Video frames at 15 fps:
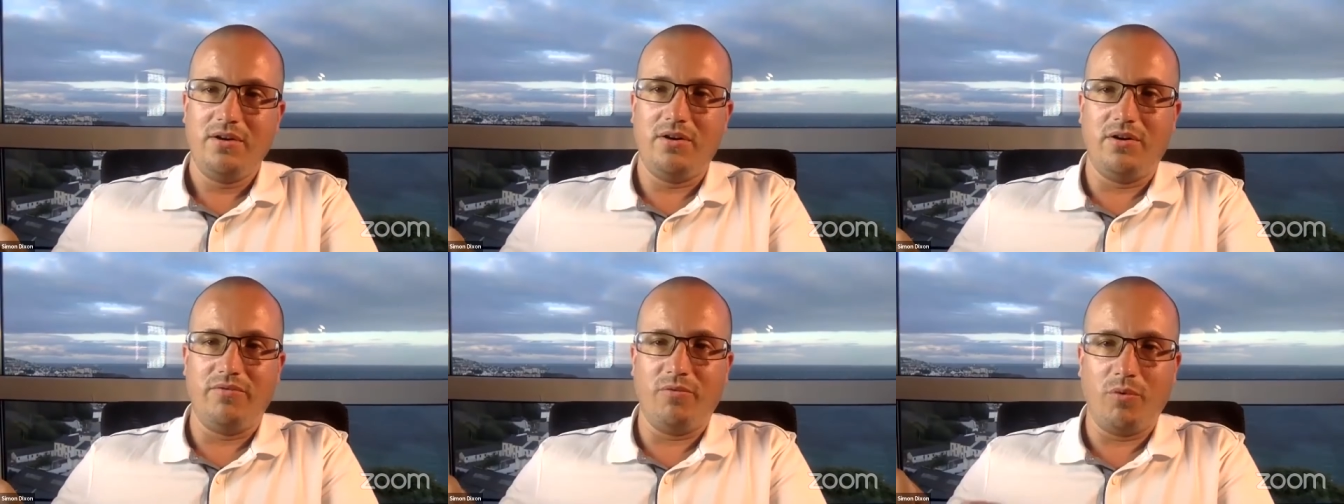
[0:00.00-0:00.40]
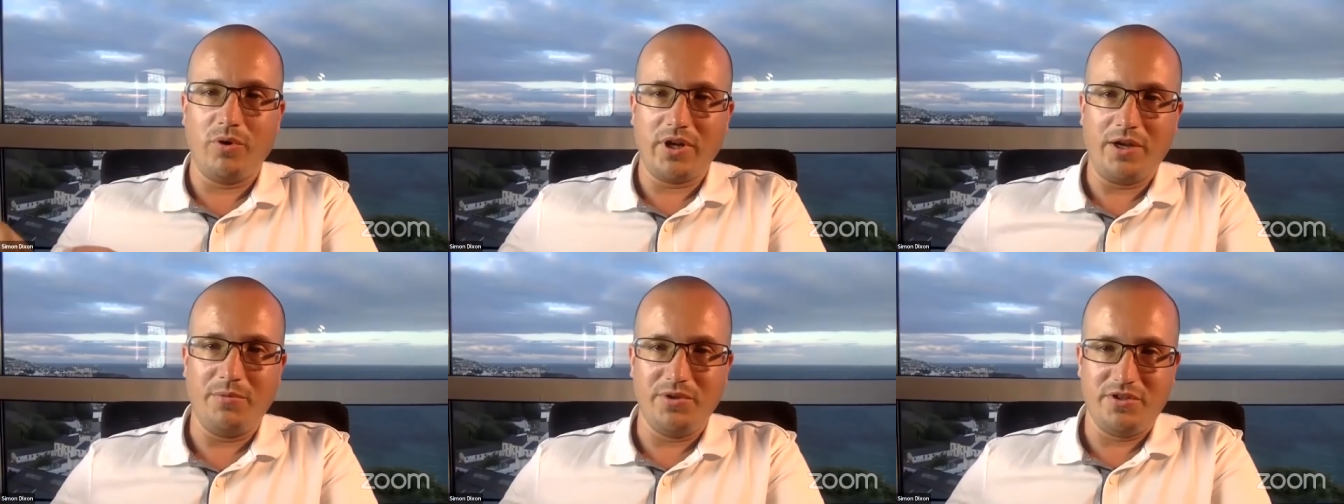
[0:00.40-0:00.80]
of
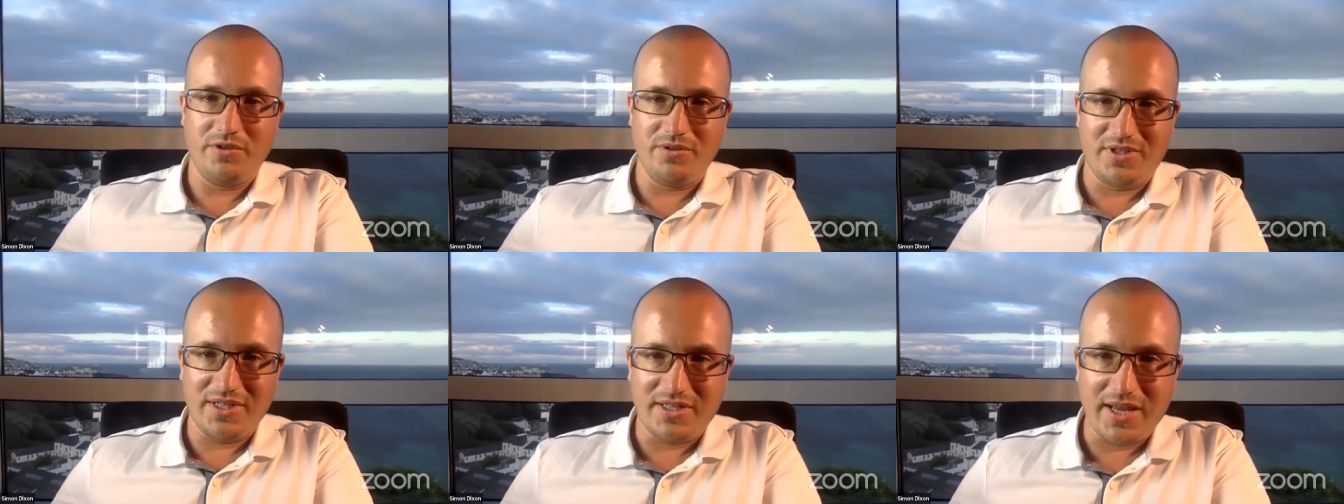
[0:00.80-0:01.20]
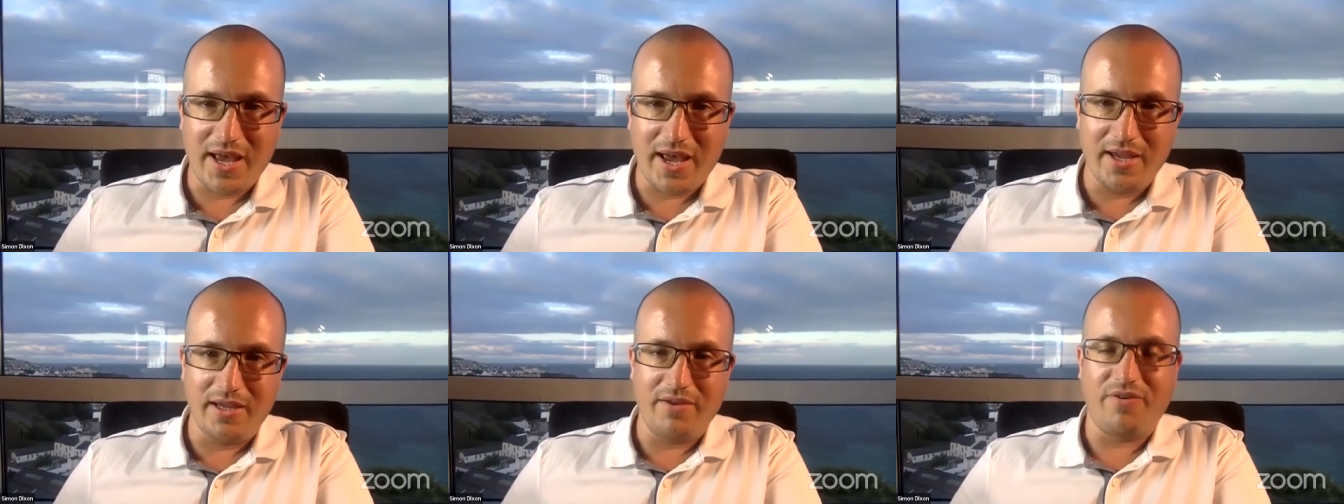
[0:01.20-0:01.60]
what I would do
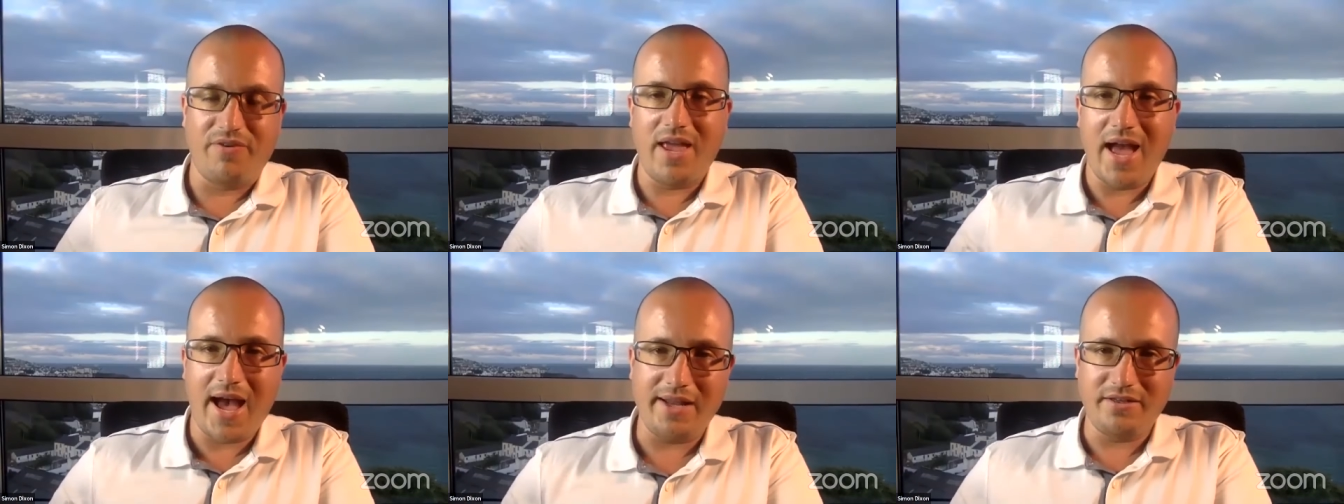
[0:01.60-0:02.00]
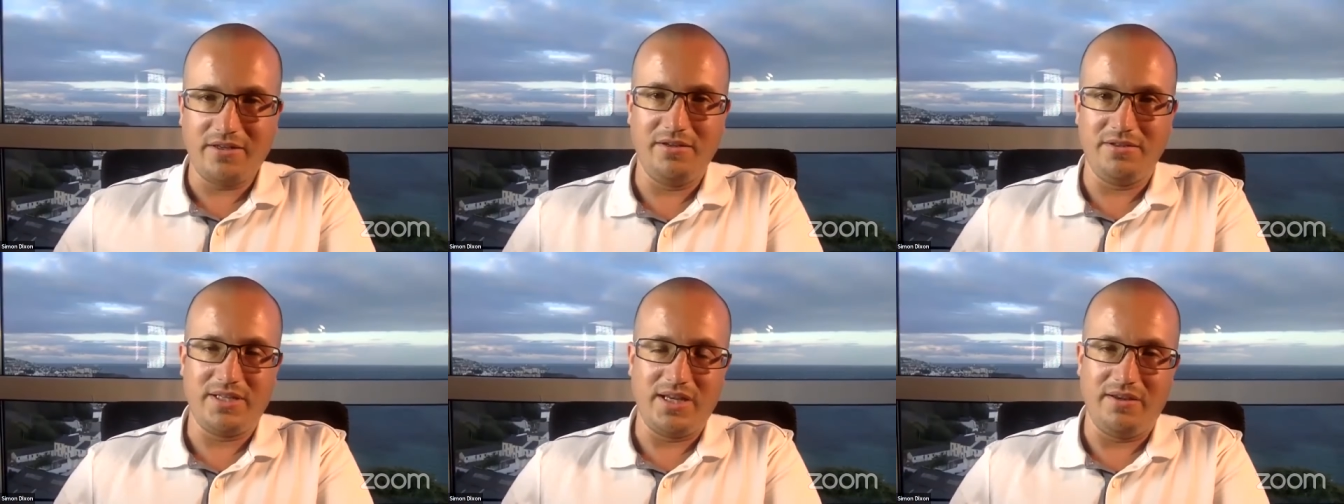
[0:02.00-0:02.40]
today if I had
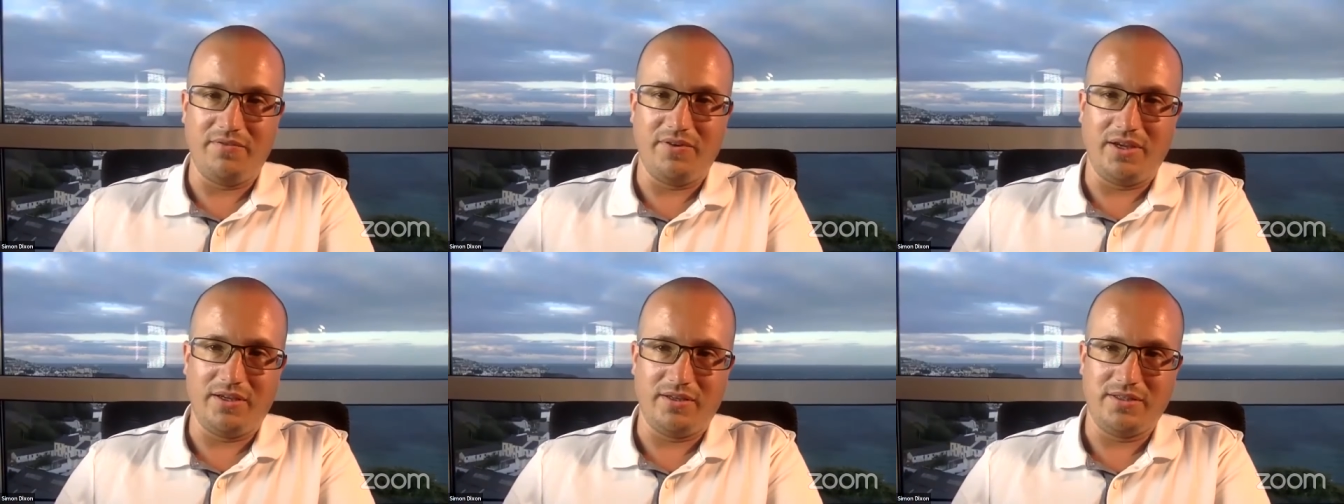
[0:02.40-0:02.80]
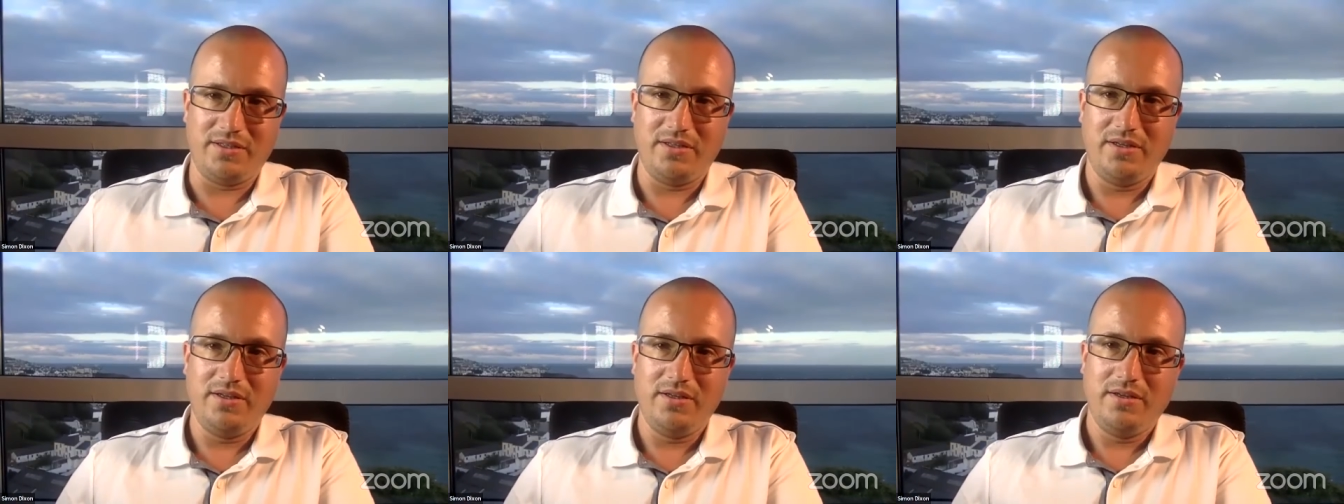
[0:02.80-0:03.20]
no savings
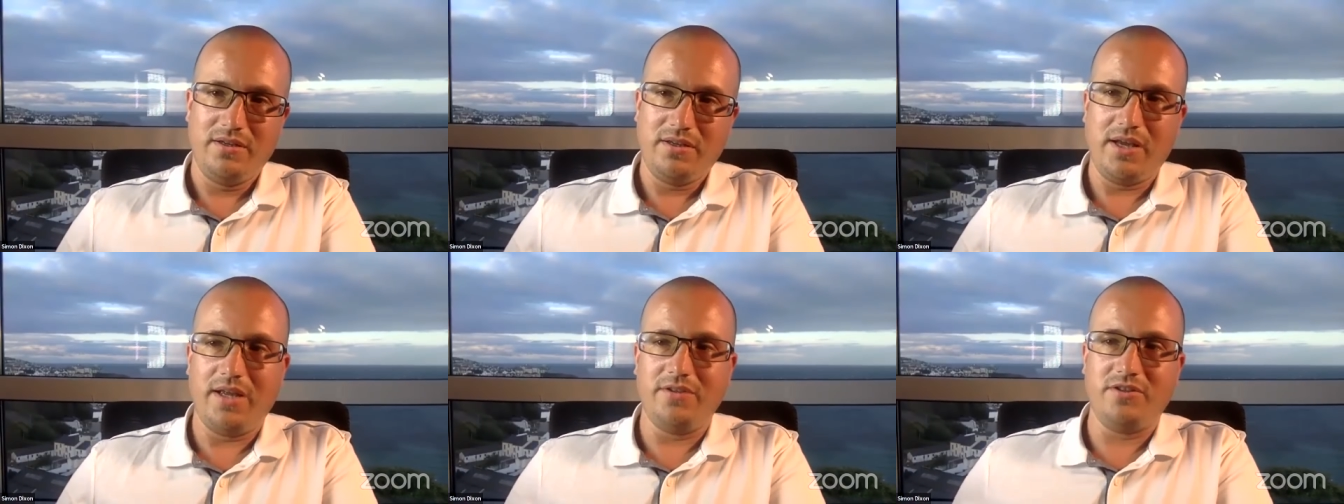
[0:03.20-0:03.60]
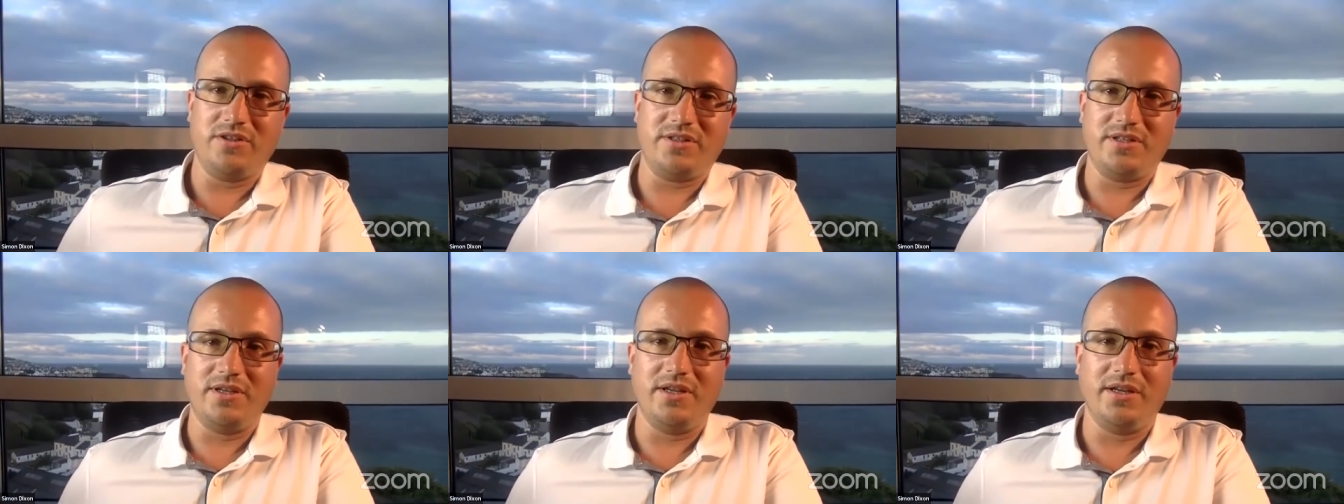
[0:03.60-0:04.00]
and
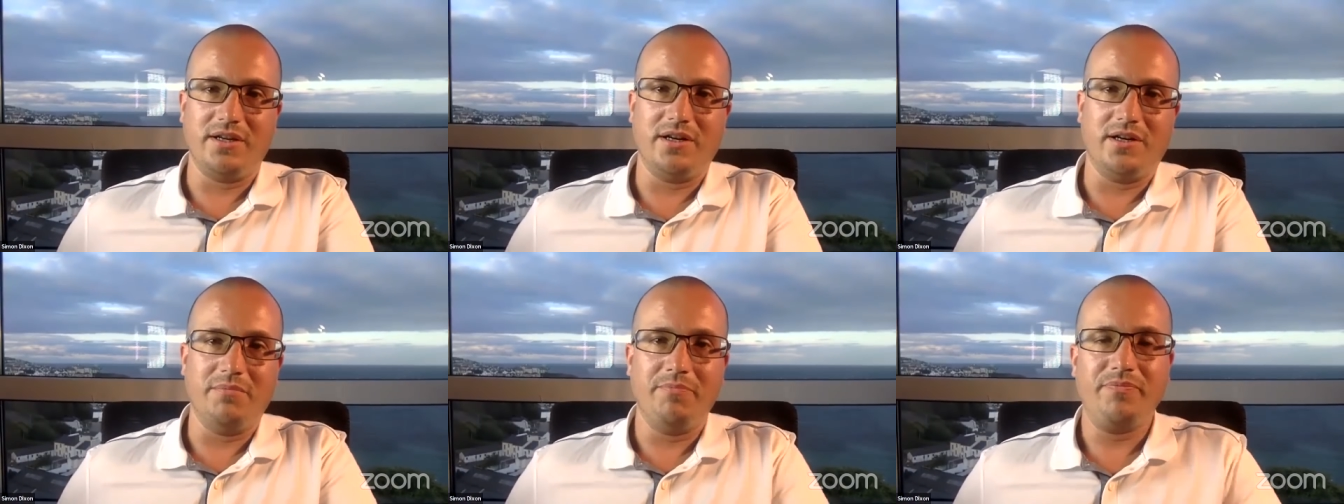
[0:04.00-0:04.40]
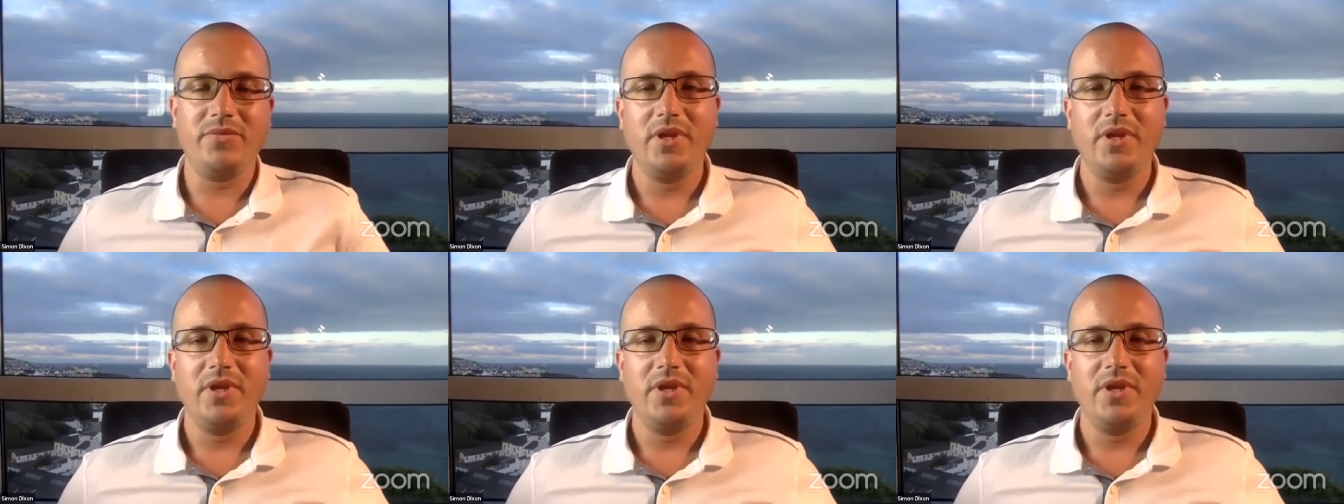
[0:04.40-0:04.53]
just an income.